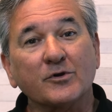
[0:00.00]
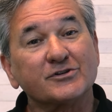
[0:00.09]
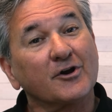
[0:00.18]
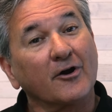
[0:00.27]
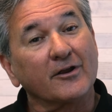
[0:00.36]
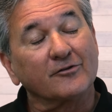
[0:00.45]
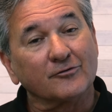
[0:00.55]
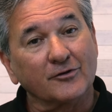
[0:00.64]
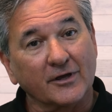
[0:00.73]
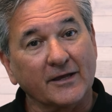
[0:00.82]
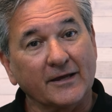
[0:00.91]
we're starting to
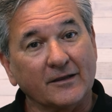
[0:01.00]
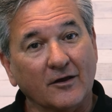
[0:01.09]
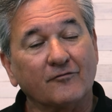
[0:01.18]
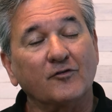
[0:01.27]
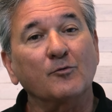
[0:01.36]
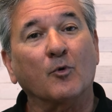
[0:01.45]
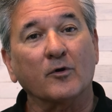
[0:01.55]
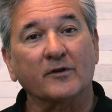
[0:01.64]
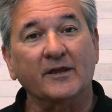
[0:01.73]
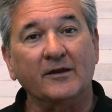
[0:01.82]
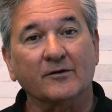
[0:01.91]
look at a few
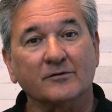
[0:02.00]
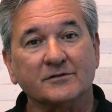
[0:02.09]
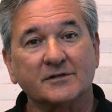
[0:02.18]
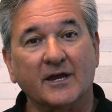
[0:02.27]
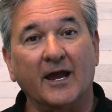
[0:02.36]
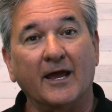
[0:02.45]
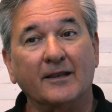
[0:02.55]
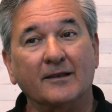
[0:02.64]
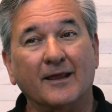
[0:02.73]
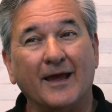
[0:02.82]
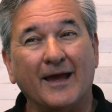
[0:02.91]
more deals
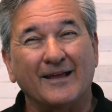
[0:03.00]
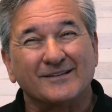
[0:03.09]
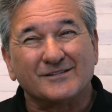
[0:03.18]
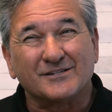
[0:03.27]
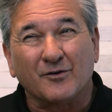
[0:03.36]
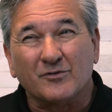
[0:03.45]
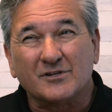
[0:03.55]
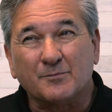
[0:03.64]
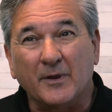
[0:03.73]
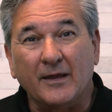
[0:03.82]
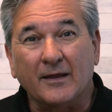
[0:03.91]
and, so to
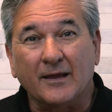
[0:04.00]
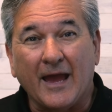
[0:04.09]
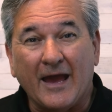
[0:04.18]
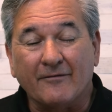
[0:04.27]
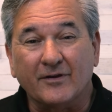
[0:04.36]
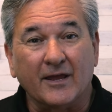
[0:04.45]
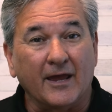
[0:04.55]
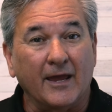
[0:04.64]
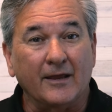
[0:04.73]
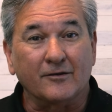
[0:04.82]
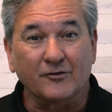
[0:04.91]
speak, having
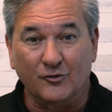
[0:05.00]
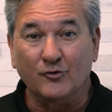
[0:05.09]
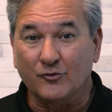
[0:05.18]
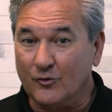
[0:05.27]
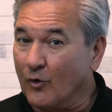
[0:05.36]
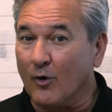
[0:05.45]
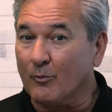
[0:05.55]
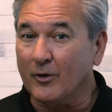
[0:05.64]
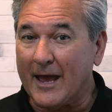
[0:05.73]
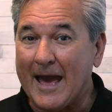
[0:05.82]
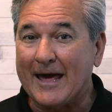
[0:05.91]
a new
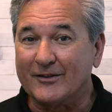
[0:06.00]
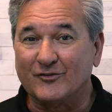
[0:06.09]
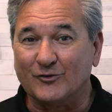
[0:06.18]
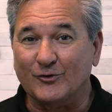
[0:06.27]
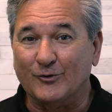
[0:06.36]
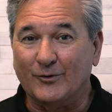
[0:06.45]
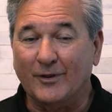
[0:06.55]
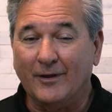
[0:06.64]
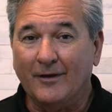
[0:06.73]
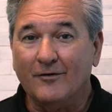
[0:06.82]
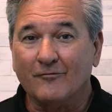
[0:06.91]
normal attitude
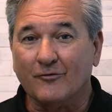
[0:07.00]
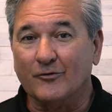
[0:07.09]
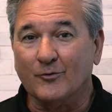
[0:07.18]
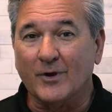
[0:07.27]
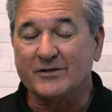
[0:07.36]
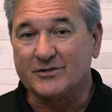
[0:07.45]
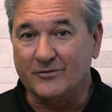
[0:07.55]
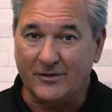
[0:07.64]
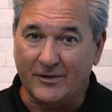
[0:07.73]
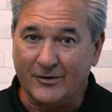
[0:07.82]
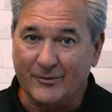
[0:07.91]
for the rest of
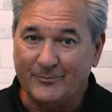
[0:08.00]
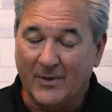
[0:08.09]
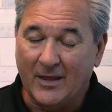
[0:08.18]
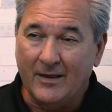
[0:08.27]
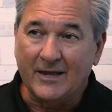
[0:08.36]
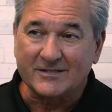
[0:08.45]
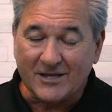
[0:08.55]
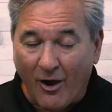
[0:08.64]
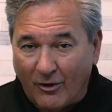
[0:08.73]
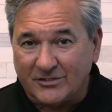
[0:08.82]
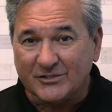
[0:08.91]
the year. It
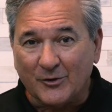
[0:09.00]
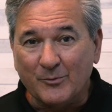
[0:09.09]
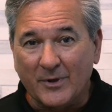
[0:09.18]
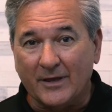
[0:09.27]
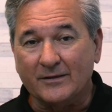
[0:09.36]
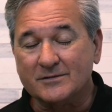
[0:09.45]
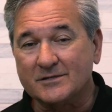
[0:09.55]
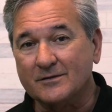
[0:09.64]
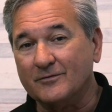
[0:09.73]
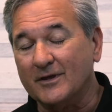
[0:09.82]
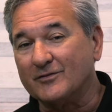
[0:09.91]
also
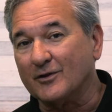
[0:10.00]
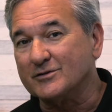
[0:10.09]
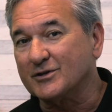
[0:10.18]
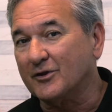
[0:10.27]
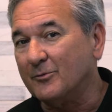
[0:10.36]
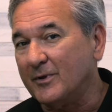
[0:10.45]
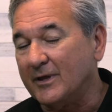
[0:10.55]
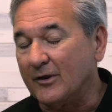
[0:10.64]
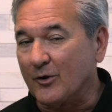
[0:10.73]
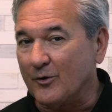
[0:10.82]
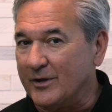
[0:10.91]
means that there's going to be
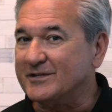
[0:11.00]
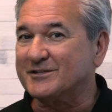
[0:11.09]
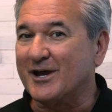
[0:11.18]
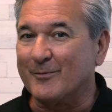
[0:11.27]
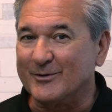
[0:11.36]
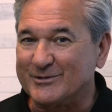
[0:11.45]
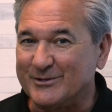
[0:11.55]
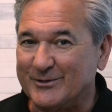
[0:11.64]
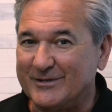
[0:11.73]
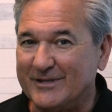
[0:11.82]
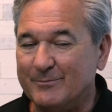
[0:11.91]
increased
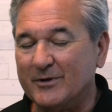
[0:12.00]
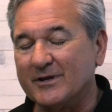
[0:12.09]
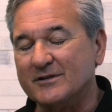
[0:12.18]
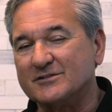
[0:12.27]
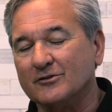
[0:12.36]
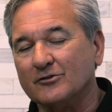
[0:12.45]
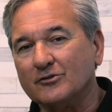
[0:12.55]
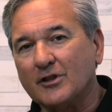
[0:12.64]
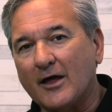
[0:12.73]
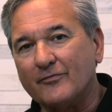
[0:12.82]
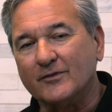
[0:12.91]
opportunity, because
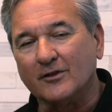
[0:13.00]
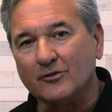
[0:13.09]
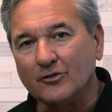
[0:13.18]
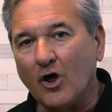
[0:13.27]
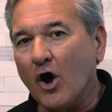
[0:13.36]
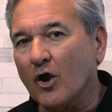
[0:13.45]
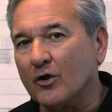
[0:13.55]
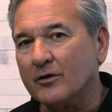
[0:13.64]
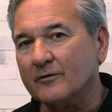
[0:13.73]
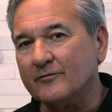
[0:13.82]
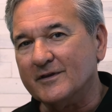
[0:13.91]
the
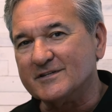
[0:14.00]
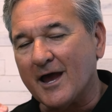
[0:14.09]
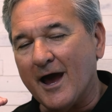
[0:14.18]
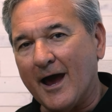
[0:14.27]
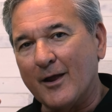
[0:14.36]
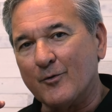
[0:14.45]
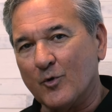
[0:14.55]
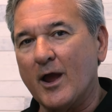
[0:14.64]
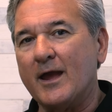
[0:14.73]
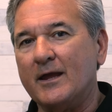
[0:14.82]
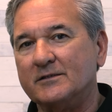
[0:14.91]
longer these high
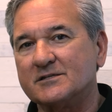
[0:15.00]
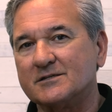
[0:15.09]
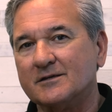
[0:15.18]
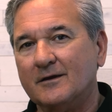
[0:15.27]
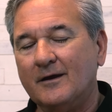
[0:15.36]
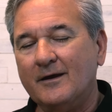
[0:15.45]
rates